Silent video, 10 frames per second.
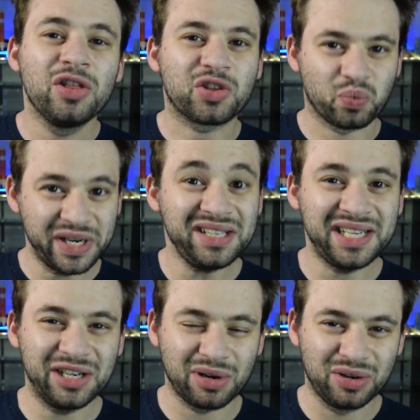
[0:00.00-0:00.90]
the real
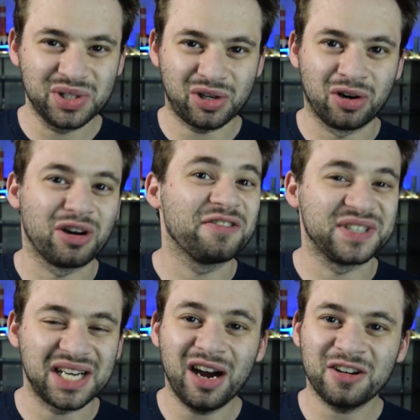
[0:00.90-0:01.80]
heroes are our
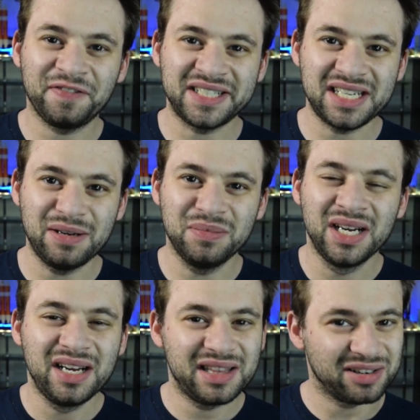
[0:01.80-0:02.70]
photography team
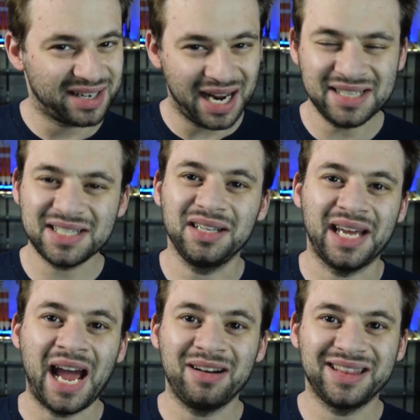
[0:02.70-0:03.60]
that are
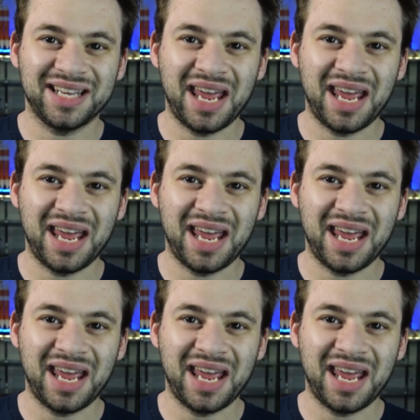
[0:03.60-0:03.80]
constantly out at the